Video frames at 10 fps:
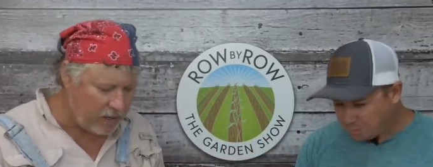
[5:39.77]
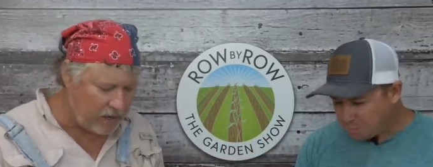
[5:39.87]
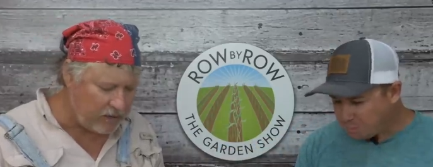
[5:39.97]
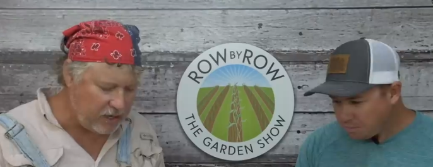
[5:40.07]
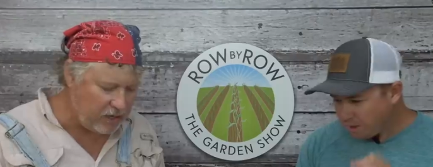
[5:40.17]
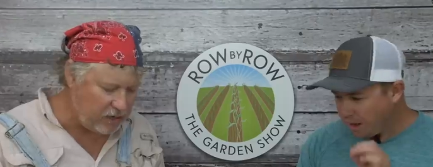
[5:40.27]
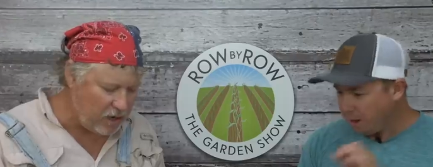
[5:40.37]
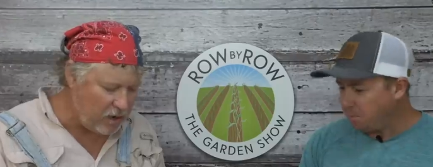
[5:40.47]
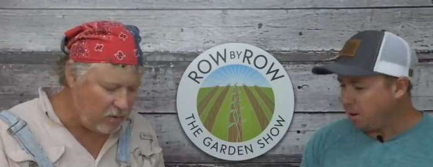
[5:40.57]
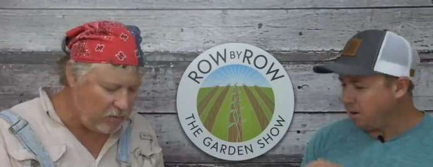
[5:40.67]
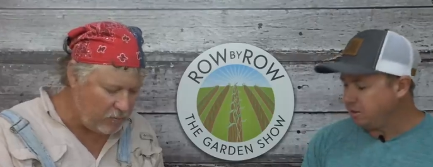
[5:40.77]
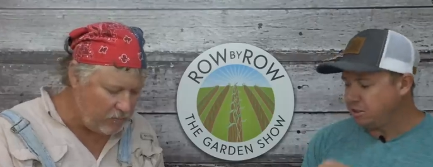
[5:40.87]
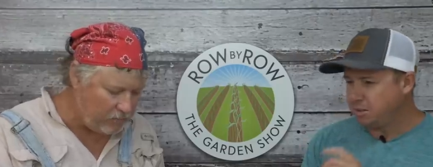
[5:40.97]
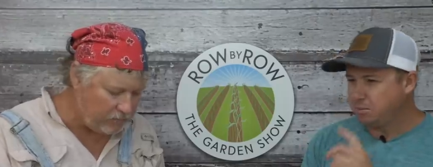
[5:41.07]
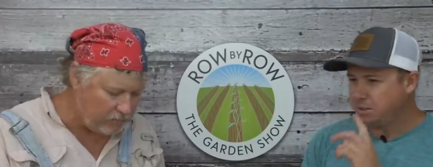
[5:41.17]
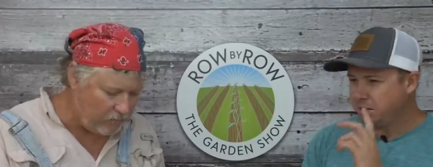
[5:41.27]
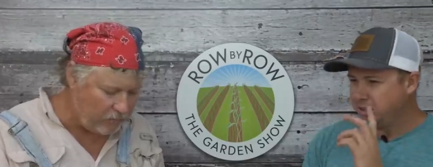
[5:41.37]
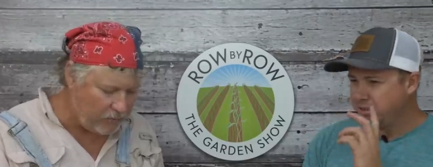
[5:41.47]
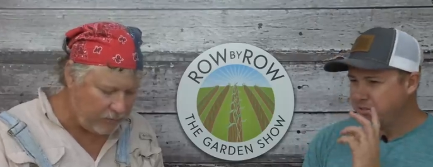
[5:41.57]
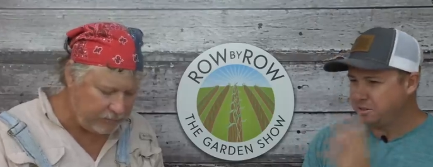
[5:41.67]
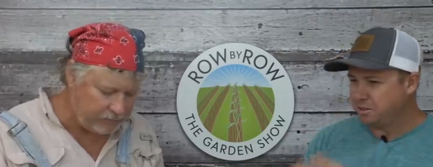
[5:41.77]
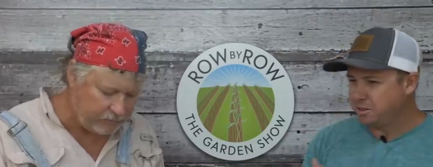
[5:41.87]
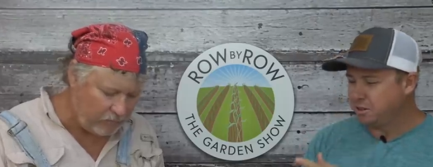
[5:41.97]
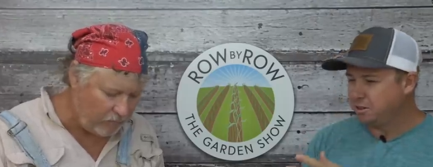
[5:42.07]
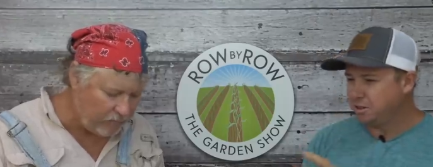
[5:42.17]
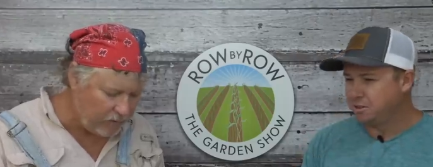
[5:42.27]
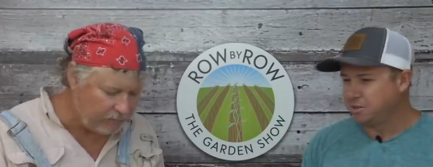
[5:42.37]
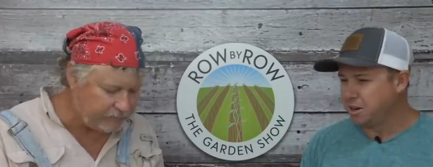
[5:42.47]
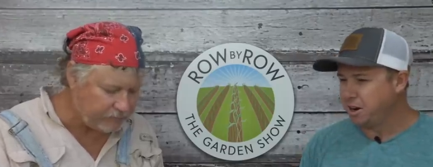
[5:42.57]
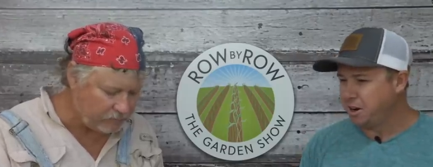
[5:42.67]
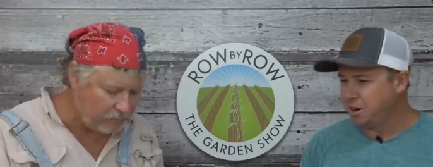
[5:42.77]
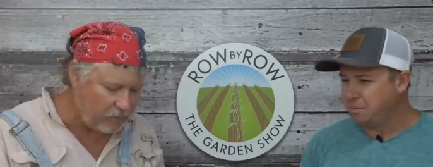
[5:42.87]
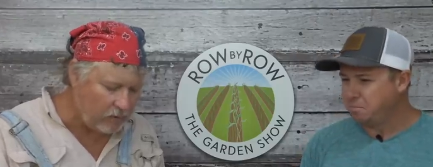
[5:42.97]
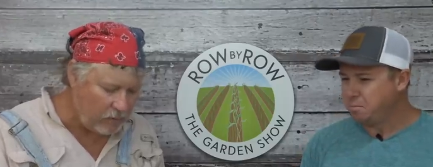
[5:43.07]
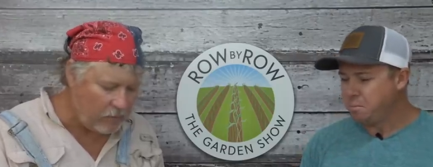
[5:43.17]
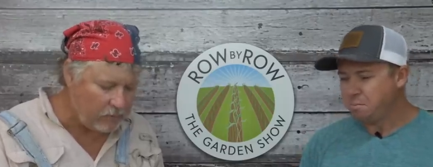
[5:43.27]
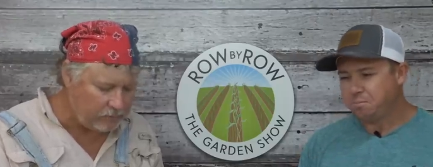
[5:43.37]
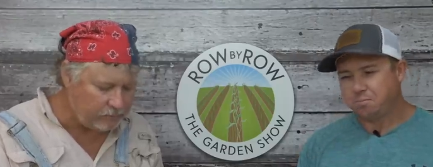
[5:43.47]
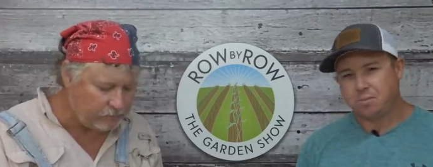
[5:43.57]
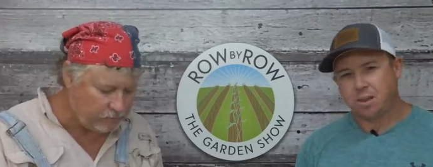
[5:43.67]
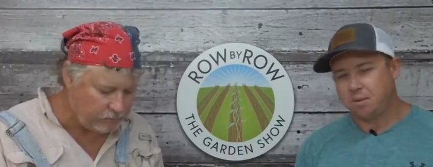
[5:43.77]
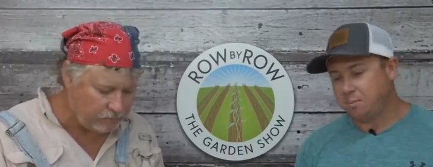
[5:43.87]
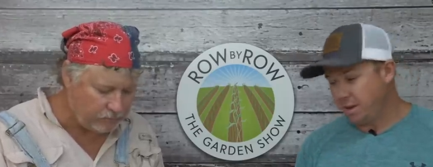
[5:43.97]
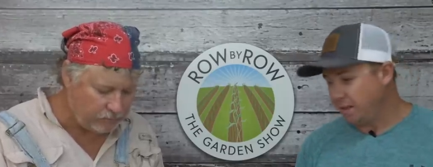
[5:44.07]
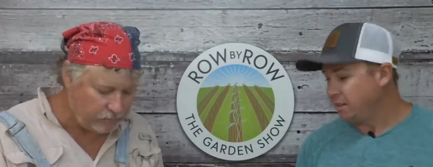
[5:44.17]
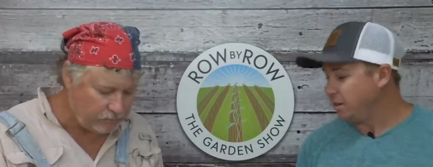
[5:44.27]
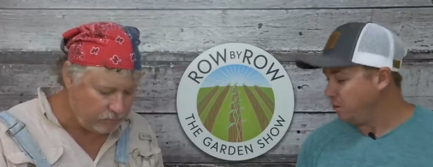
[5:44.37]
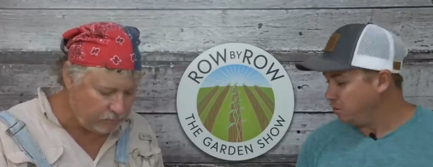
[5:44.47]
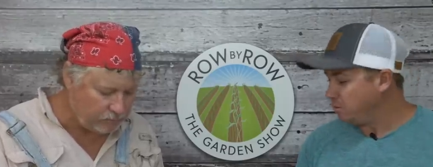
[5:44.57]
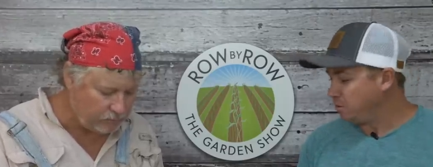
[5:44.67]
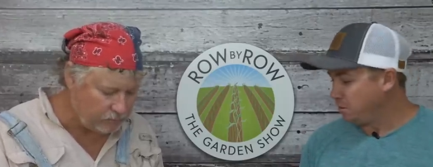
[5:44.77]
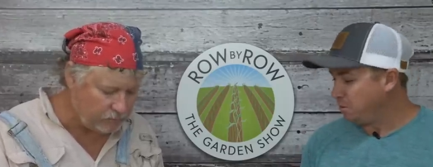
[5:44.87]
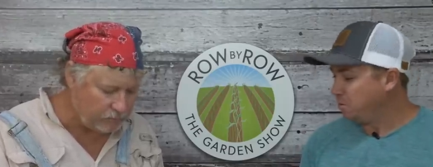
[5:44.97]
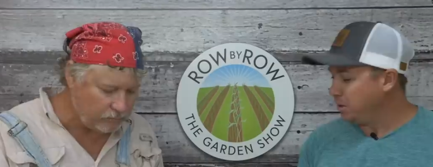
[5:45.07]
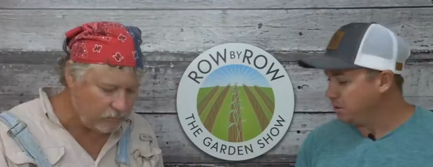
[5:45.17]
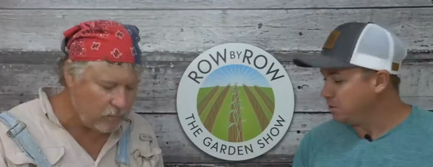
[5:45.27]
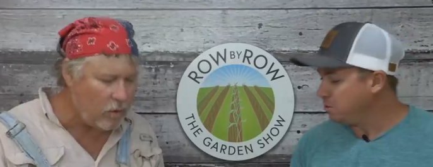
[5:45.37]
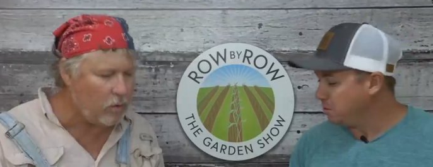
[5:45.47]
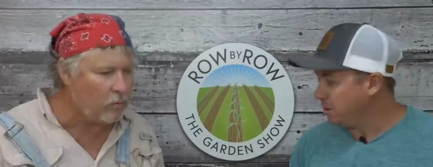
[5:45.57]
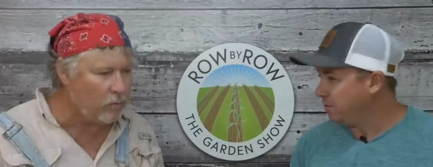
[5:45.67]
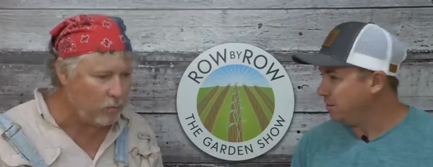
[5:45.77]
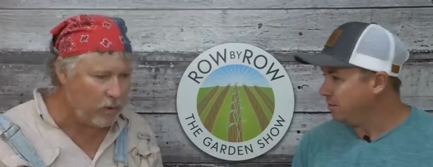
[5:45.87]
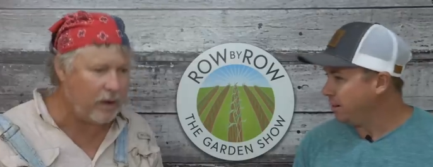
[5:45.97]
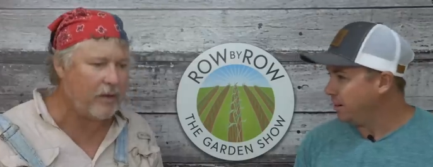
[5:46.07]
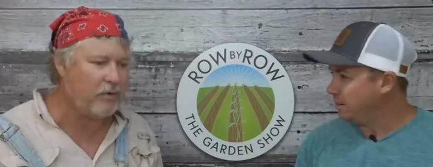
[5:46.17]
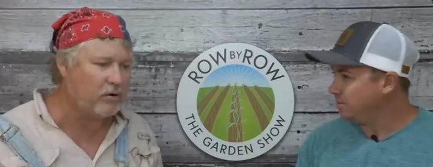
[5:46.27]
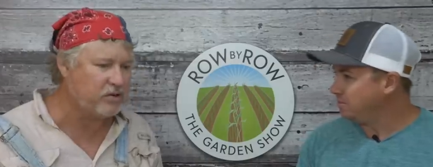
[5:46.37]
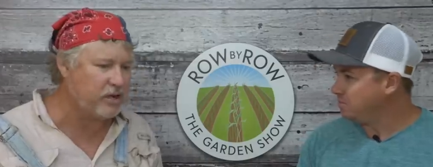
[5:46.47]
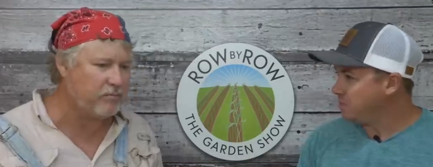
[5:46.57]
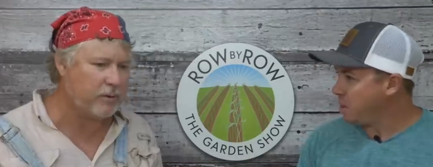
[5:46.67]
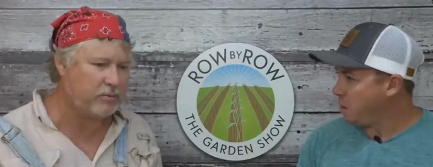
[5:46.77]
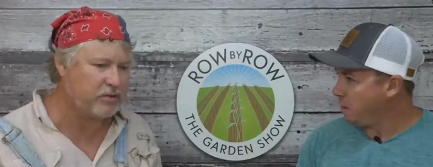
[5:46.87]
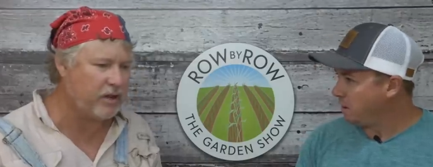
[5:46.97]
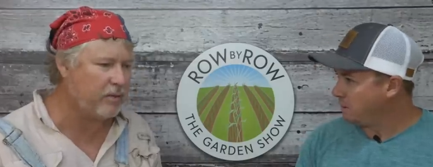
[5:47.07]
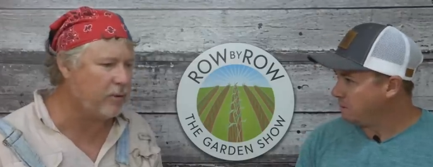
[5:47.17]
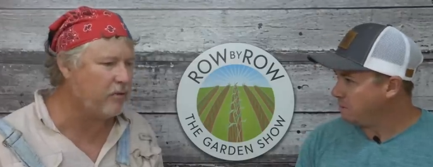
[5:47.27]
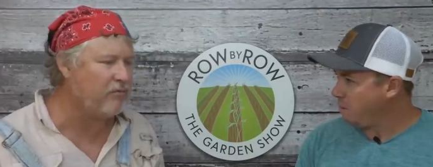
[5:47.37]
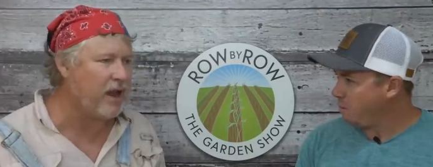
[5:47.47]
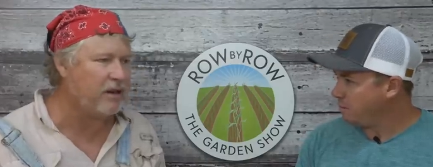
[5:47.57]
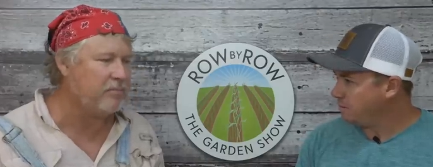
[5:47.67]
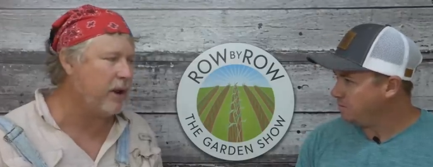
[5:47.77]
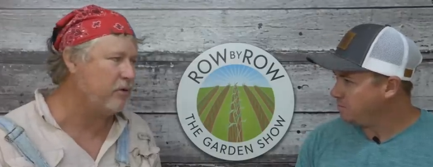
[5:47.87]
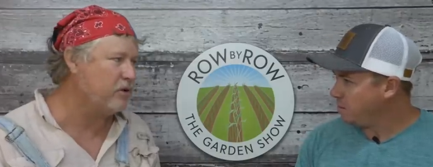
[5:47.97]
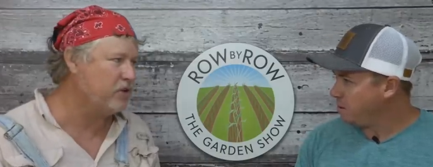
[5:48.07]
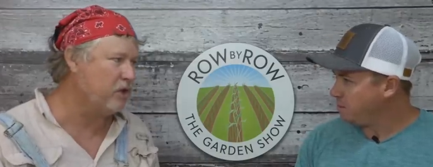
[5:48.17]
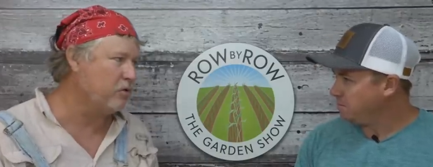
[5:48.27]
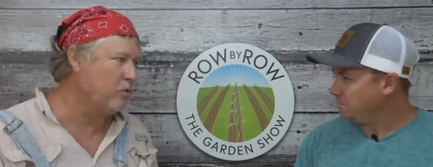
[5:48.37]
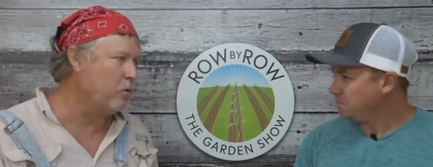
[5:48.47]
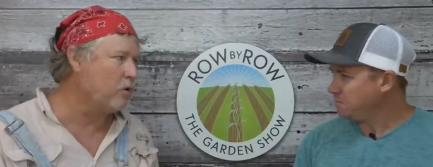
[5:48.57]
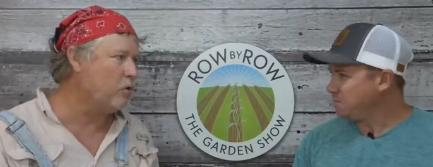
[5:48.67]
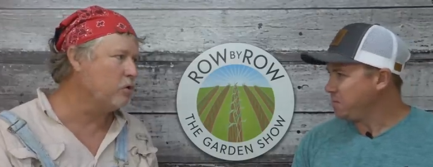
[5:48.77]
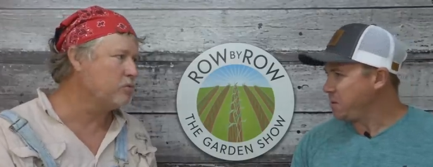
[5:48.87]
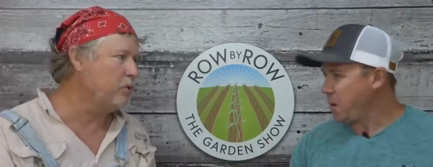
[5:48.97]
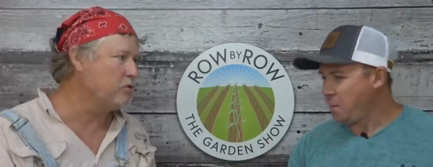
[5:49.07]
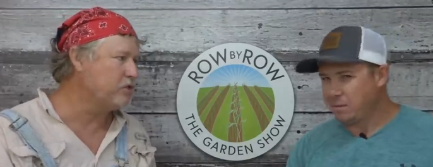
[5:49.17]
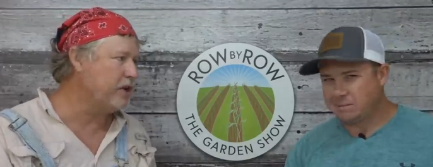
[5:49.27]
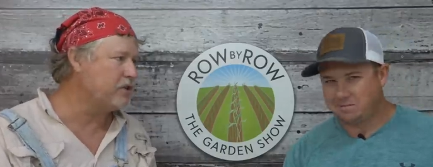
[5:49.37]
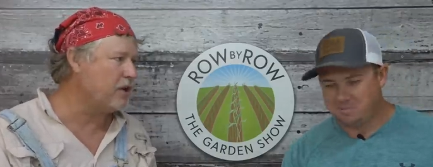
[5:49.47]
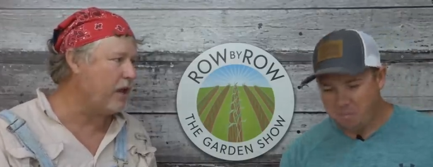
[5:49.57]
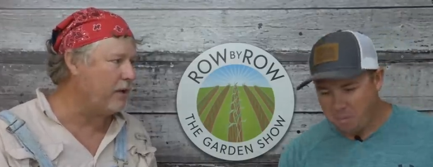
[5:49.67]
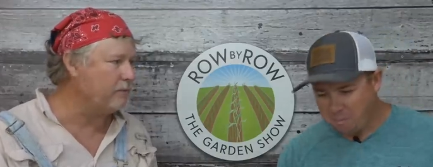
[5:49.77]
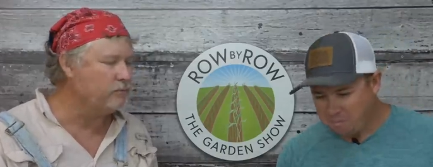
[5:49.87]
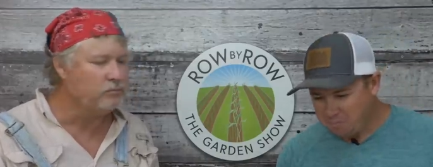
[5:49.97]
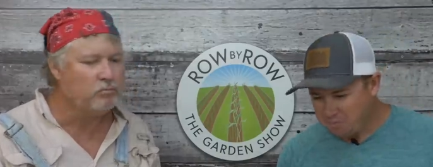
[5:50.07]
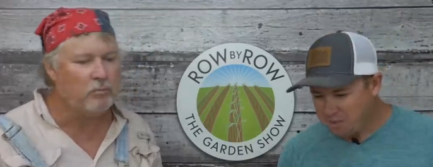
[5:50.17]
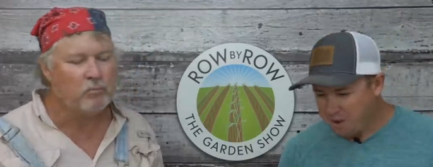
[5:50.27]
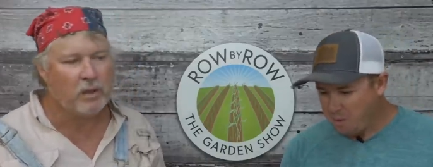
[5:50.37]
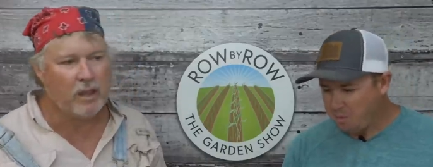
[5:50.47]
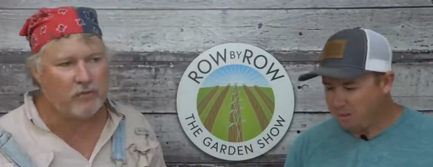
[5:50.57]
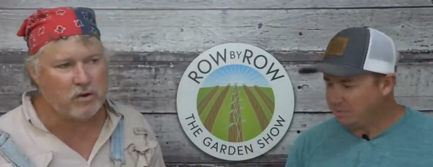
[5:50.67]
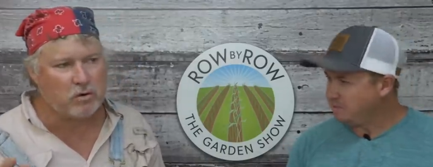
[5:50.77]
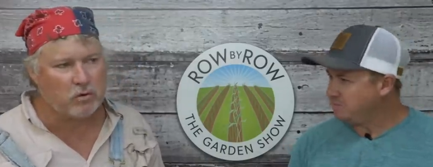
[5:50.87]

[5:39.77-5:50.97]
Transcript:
Speaker 1: it, it, I borrowed some and, cooked it on the cob. I mean, I thought it was some of
Speaker 2: the best corn I've ever well, had. I've heard several people say that, but the fact of the matter is, y'all don't know what corn's supposed to taste like. If well, you